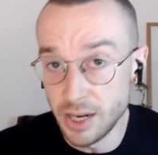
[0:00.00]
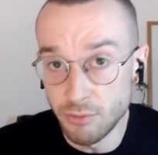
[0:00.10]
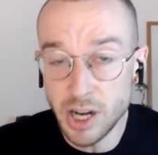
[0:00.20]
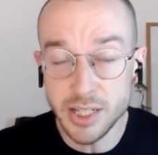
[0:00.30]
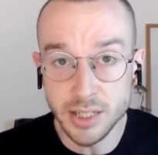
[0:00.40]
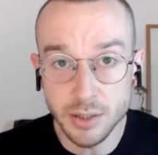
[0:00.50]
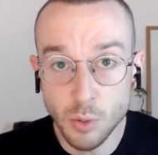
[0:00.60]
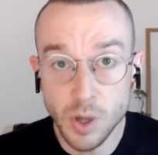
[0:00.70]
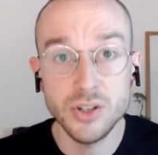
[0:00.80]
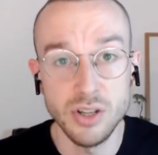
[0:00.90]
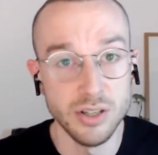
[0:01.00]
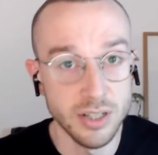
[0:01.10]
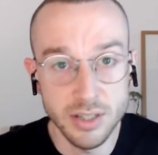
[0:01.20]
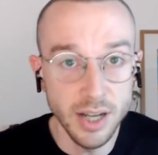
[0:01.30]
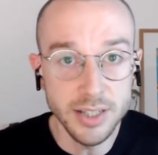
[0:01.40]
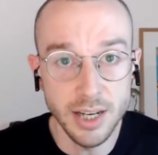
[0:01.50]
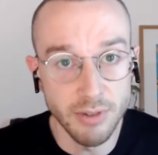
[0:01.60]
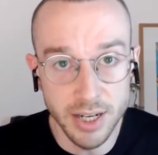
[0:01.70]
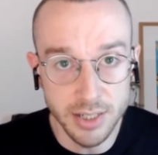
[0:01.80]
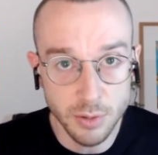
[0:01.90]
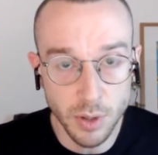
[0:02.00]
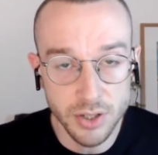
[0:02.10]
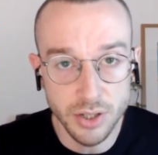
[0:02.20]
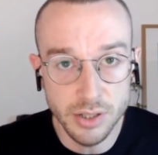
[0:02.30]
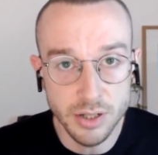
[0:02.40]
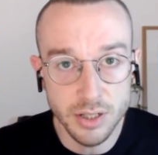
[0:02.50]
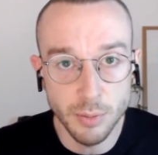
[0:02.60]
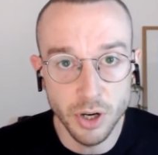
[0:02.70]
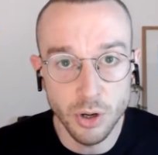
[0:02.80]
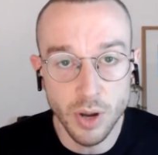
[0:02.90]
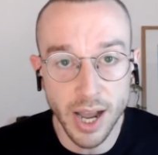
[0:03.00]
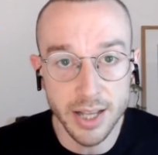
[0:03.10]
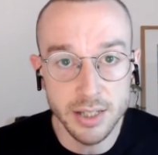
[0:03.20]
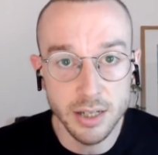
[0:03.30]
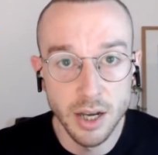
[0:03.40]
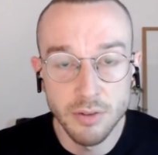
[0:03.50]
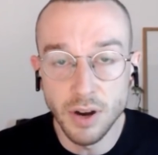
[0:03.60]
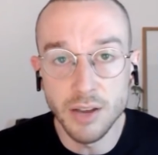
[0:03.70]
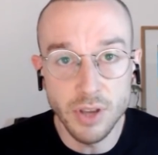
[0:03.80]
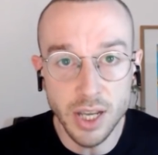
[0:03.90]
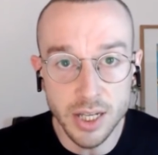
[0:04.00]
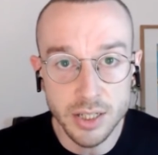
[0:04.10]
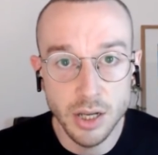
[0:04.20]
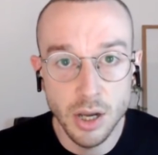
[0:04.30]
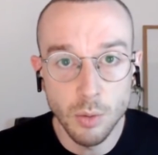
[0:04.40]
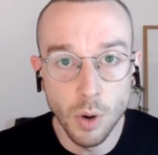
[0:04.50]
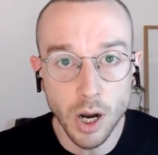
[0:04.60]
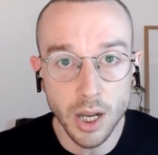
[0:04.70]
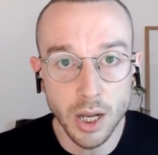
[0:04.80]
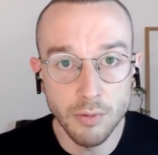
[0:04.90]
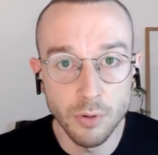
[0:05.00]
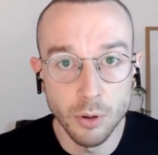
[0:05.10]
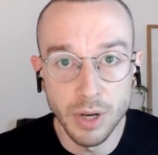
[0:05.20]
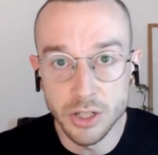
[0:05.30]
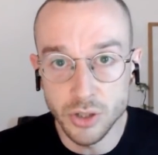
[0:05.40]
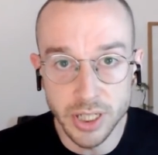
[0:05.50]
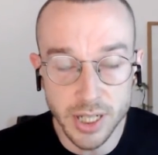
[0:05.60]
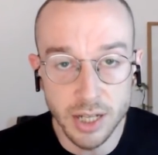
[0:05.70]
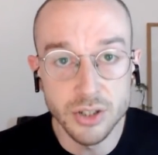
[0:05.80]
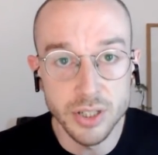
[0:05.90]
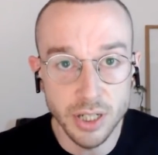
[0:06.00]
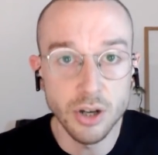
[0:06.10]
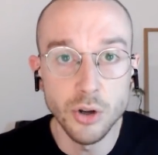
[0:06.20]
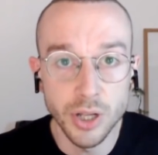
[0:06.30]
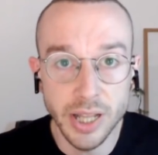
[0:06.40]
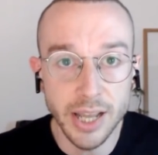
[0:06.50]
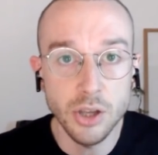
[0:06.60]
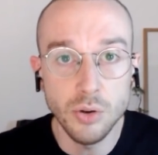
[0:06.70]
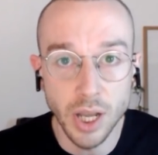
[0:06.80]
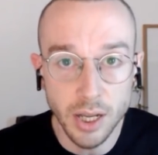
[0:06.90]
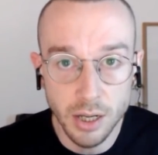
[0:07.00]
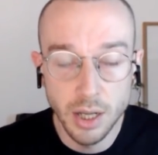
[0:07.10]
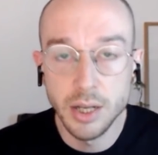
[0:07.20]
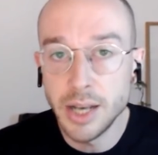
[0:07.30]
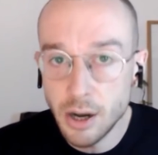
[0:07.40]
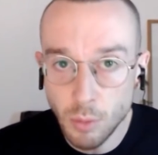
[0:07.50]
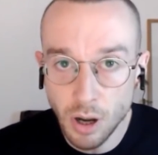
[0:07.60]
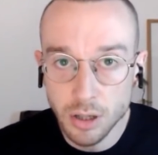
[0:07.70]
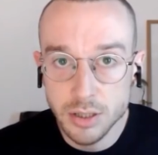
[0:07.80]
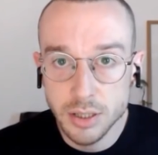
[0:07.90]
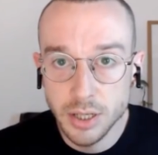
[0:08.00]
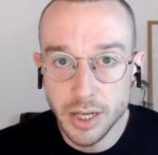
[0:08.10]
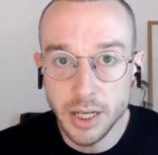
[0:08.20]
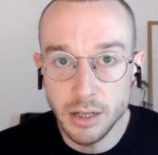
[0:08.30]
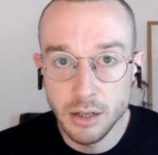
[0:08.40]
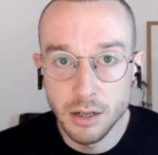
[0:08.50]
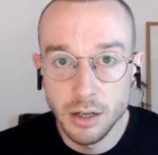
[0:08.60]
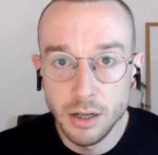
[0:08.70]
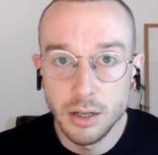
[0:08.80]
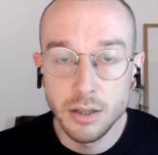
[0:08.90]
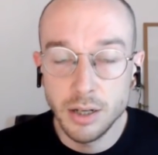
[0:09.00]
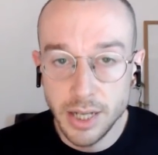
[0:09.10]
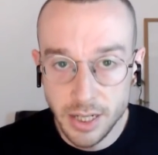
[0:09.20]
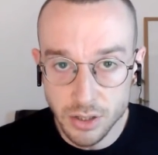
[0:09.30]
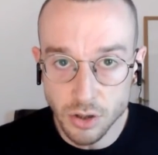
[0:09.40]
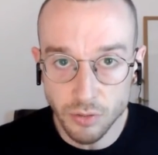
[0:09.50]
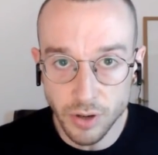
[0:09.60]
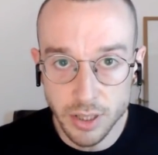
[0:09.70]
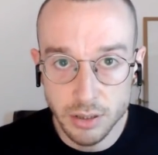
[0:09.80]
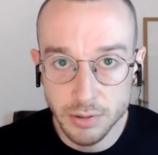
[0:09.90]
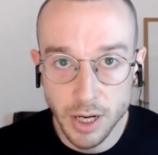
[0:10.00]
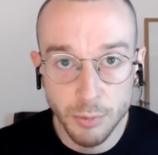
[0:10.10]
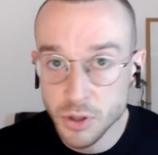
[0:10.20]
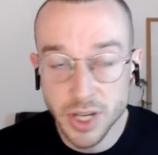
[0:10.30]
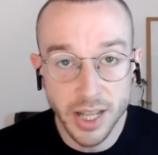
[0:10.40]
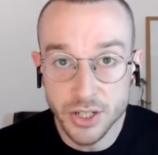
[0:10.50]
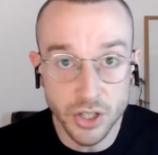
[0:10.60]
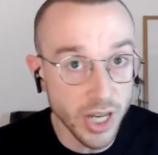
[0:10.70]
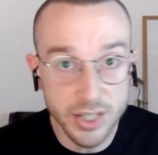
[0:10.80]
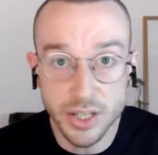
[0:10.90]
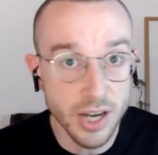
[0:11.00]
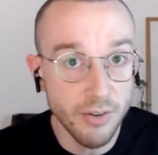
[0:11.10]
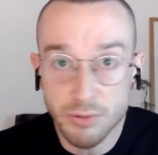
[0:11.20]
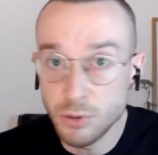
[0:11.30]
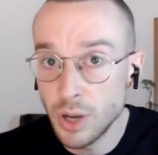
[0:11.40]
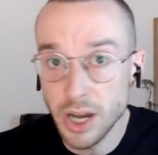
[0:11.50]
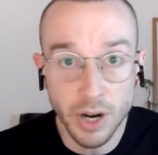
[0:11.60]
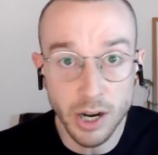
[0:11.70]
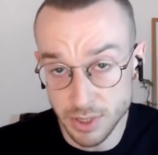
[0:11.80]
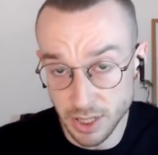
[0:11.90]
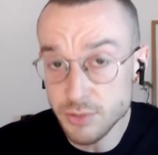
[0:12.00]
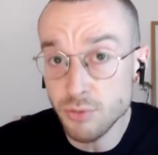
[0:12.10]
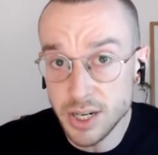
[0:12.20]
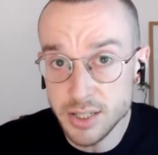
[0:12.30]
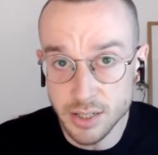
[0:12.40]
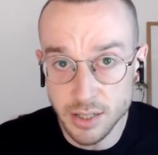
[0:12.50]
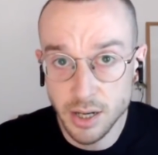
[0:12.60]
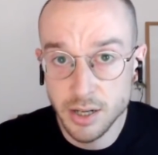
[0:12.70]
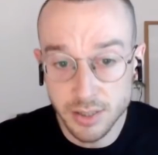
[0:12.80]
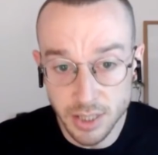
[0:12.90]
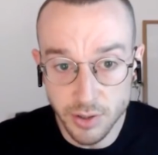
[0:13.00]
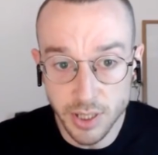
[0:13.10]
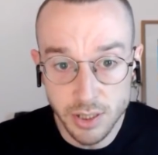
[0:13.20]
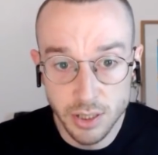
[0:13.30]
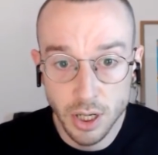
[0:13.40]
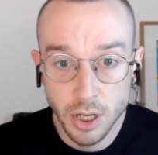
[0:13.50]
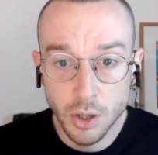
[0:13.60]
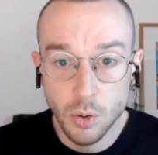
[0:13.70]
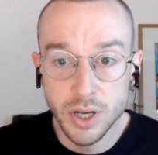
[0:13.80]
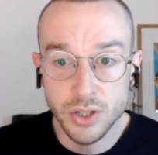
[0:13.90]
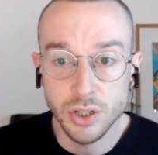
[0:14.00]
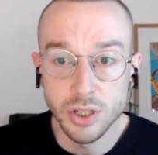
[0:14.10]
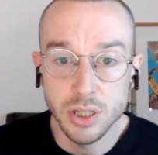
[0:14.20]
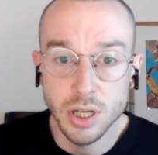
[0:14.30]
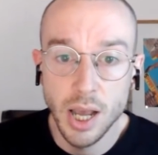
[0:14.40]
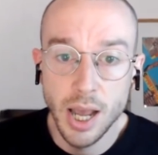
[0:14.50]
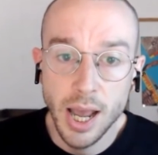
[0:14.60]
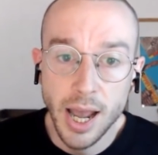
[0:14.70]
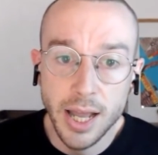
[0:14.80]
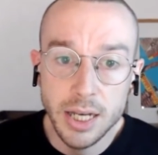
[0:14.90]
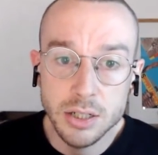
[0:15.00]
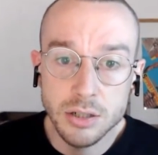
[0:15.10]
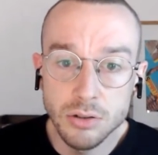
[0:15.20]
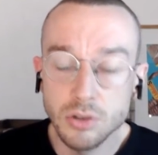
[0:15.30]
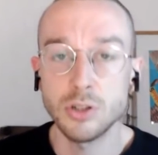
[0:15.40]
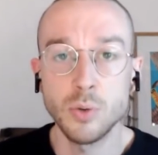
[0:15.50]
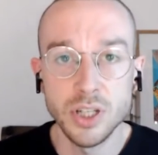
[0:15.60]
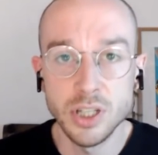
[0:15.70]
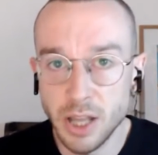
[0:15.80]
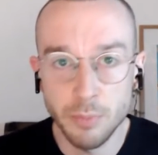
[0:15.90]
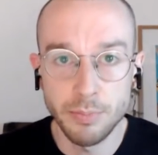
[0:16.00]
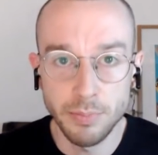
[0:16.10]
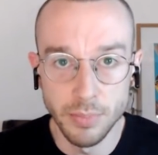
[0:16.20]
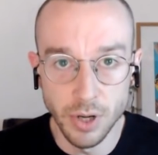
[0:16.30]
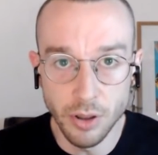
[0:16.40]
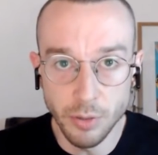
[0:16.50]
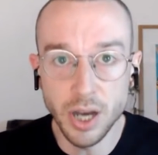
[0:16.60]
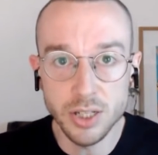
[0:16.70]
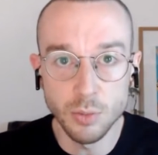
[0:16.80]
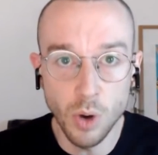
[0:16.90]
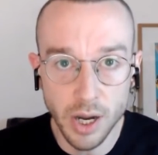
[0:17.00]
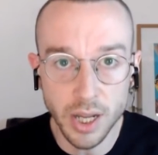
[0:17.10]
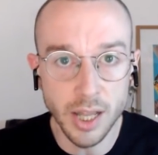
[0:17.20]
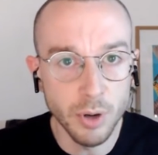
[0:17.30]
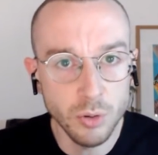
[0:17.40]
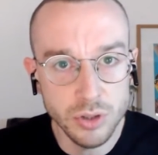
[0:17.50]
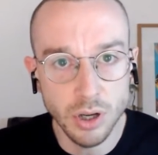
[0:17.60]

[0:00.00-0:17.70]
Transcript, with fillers: it raises questions. It certainly raises questions that someone who has 5 years working for military intelligence, including that unit, now works in the leader's office. Now, I'm not saying that should necessarily rule anyone out. I'm saying this raises serious questions, and not just questions about the person working there, but